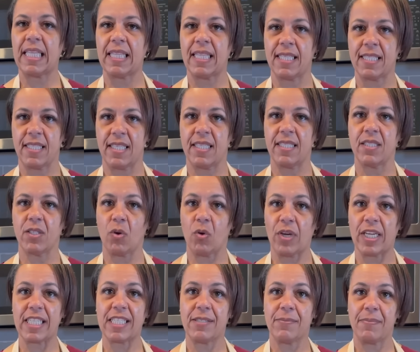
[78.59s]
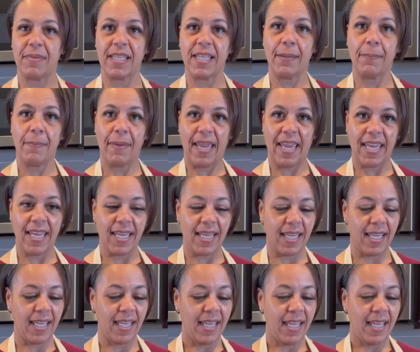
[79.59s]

this is going to be a bake.